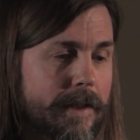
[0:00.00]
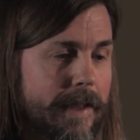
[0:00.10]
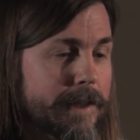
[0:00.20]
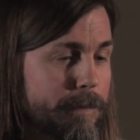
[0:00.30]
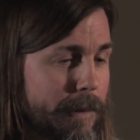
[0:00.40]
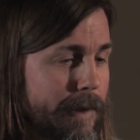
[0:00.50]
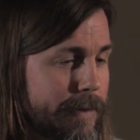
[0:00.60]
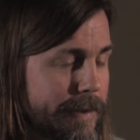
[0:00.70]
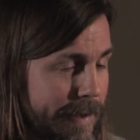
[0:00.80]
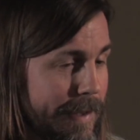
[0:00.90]

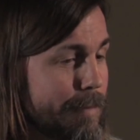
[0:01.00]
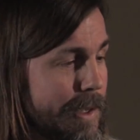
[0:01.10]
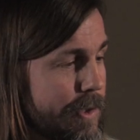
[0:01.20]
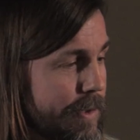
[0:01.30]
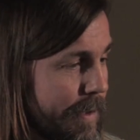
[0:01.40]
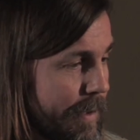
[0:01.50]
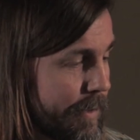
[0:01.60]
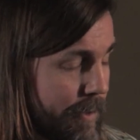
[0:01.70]
experience an image than I